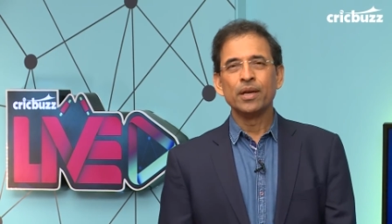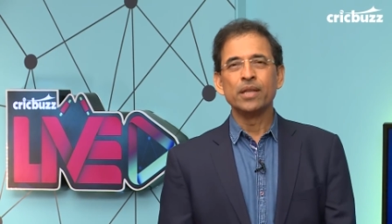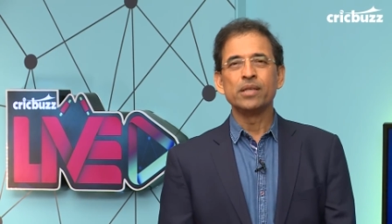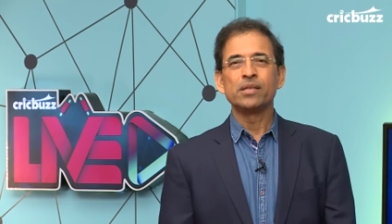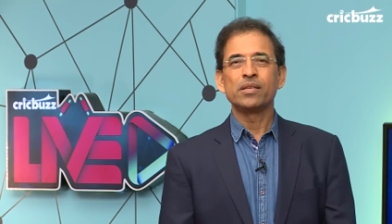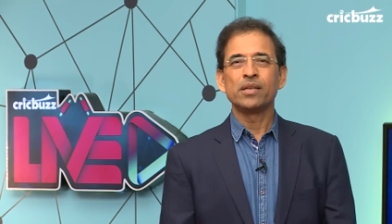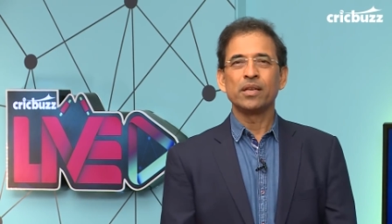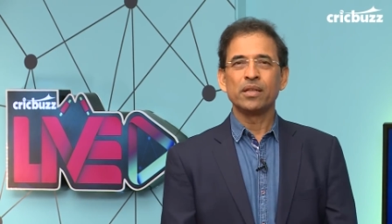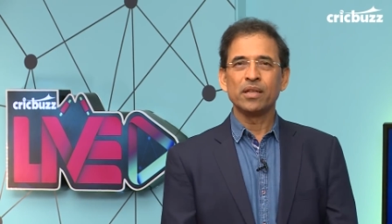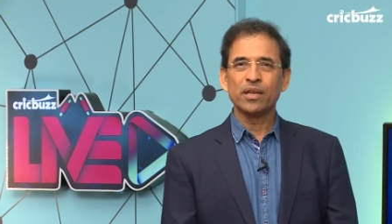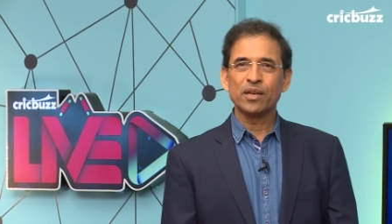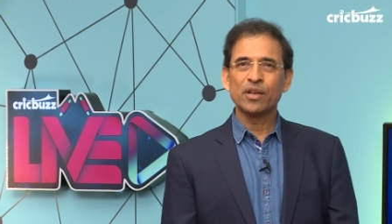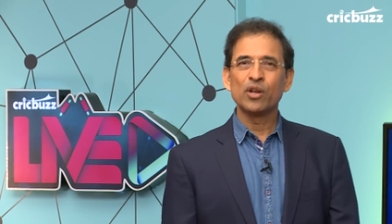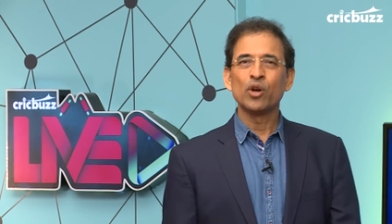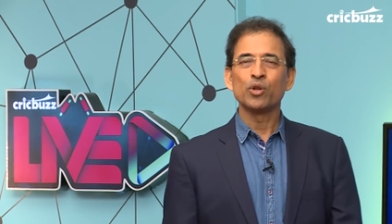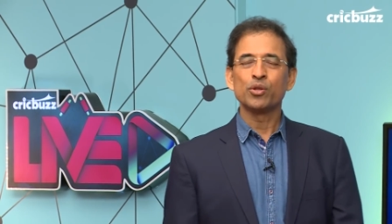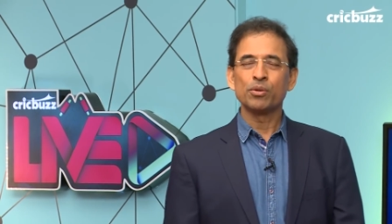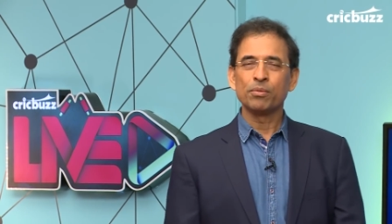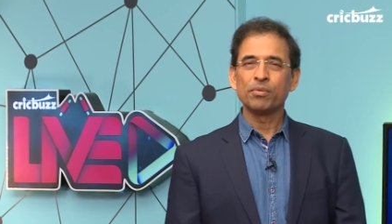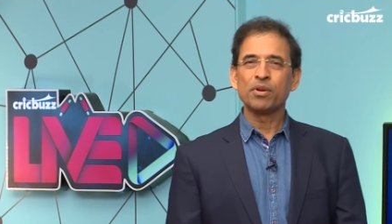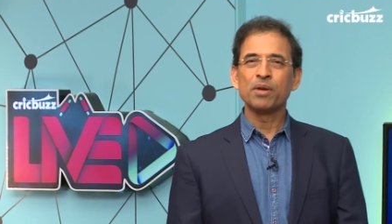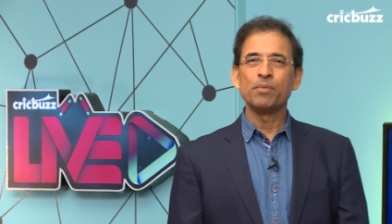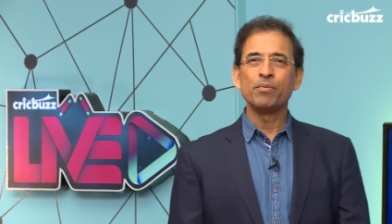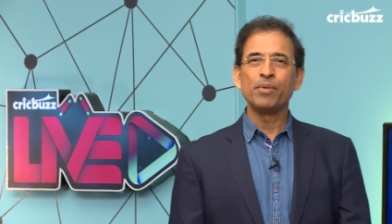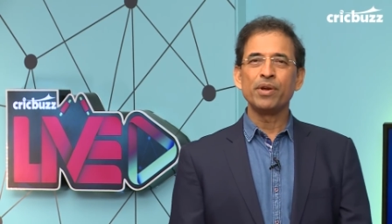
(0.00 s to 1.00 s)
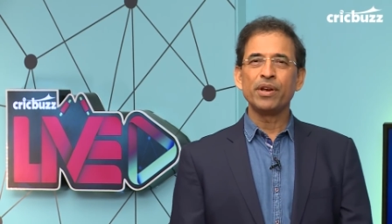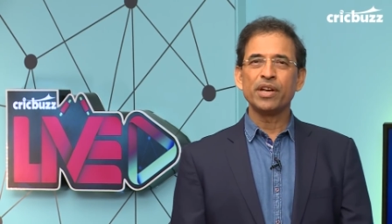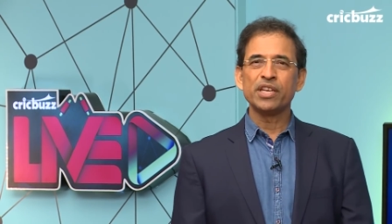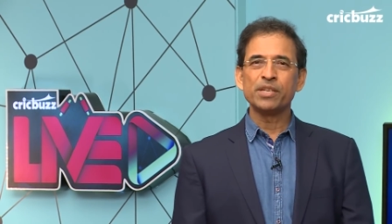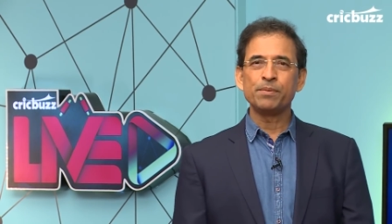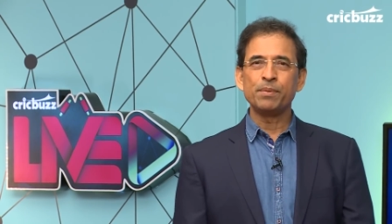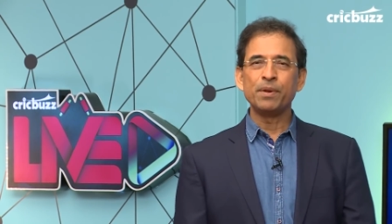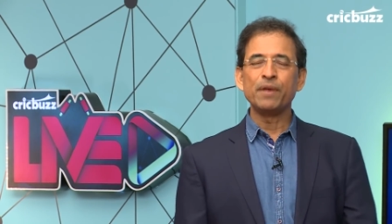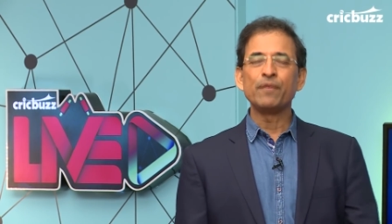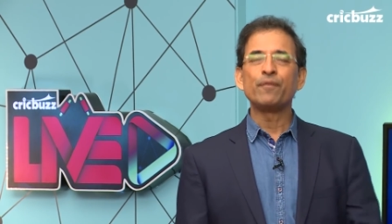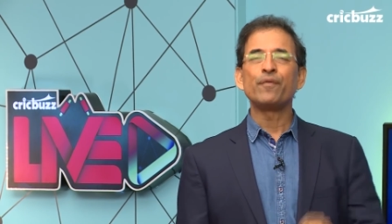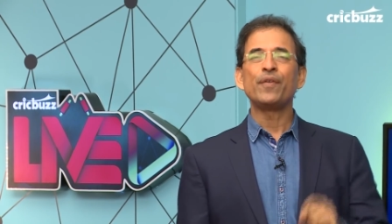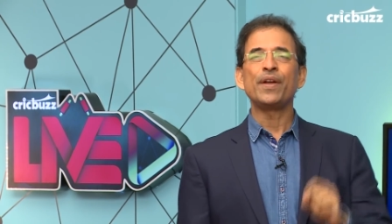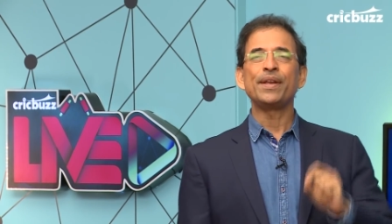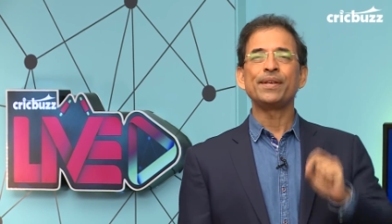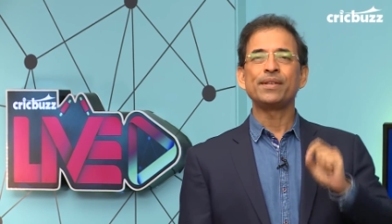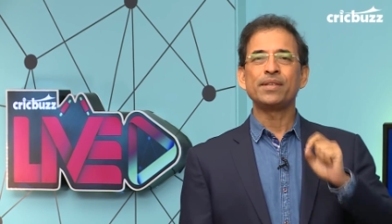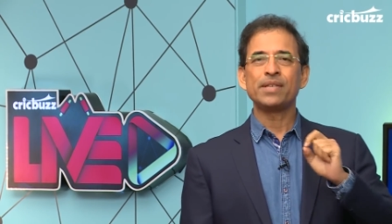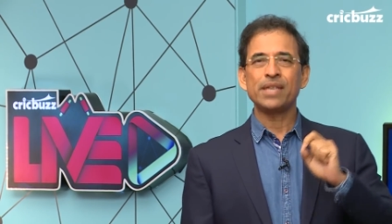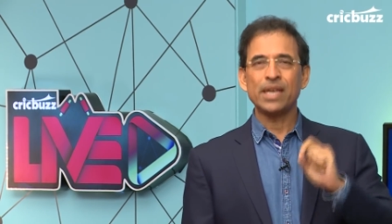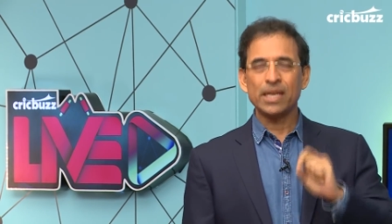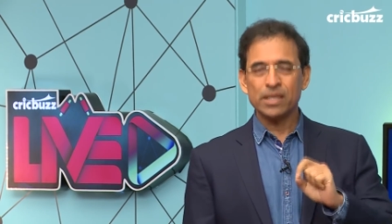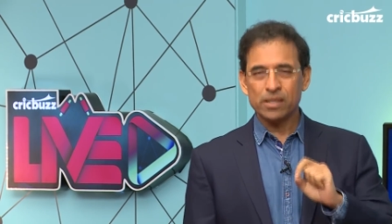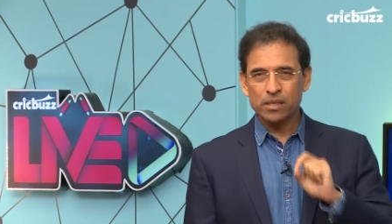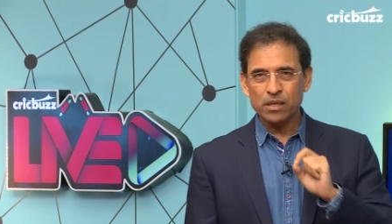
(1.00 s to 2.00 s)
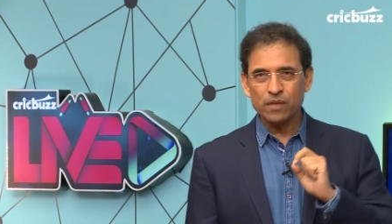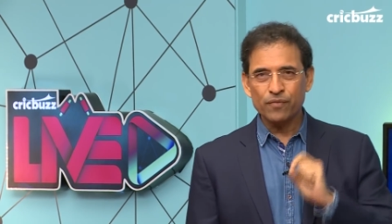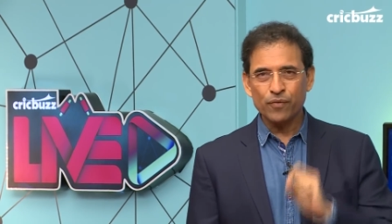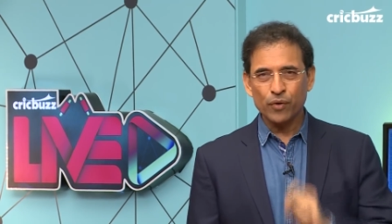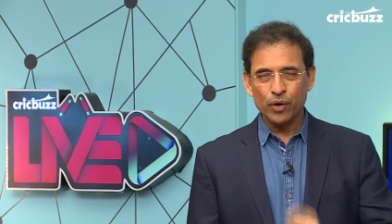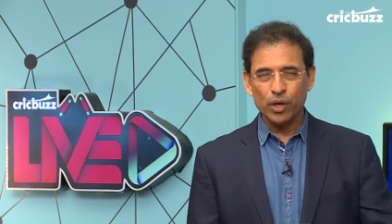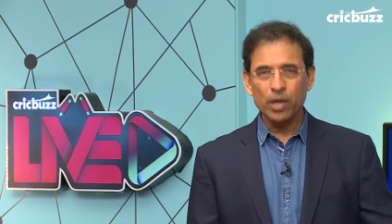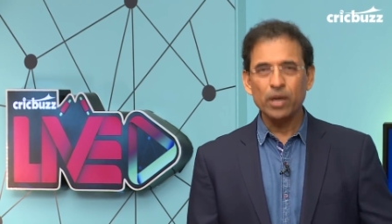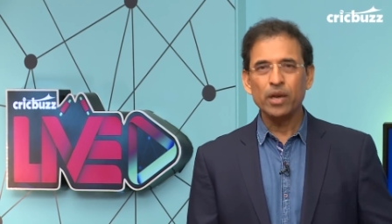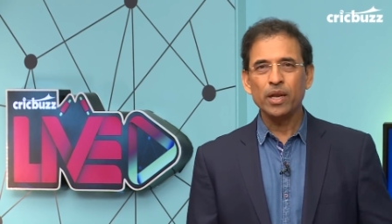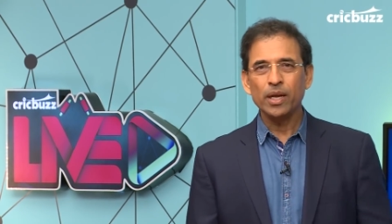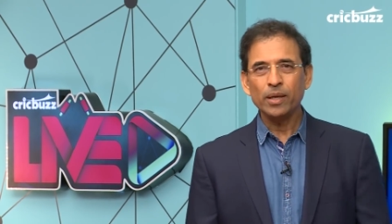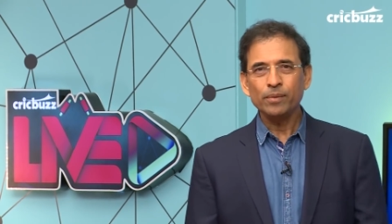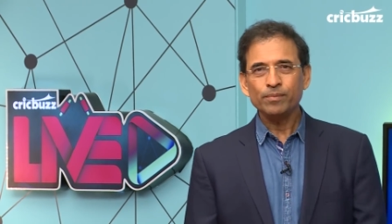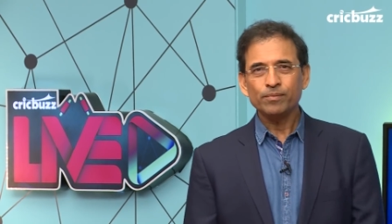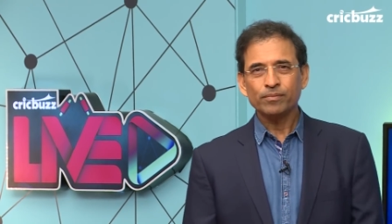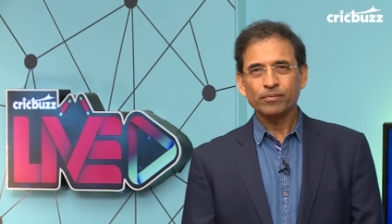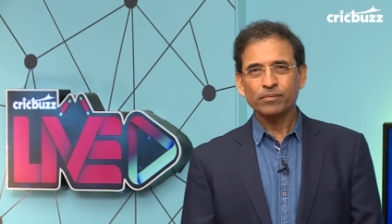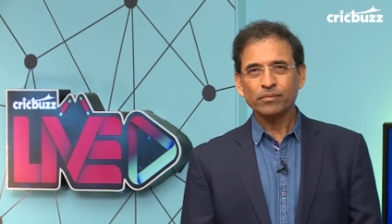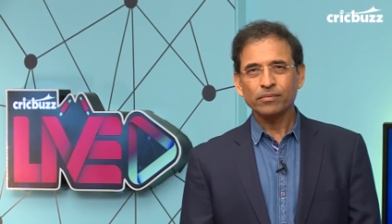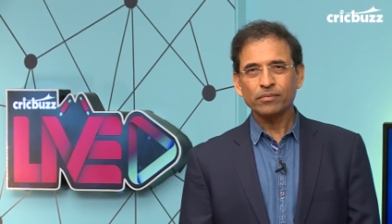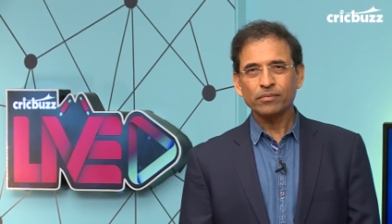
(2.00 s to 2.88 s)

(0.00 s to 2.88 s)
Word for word: and say that Gautam Gambhir has been fantastic for India.